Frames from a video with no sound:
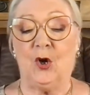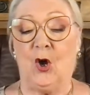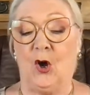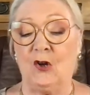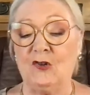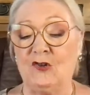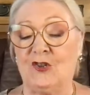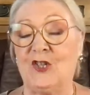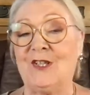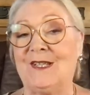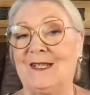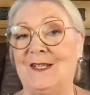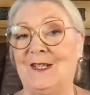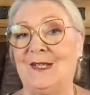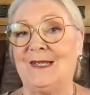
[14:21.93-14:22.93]

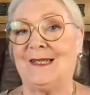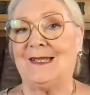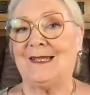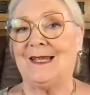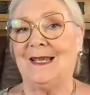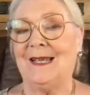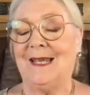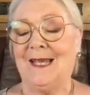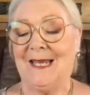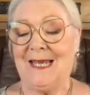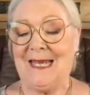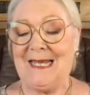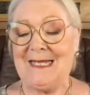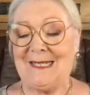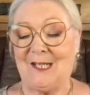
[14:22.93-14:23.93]
consciousness
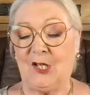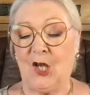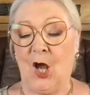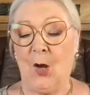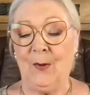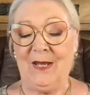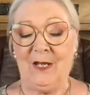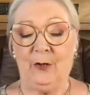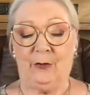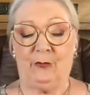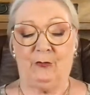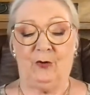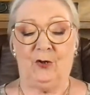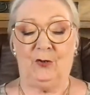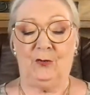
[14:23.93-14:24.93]
is going
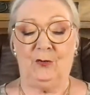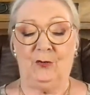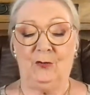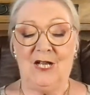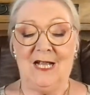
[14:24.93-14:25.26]
through,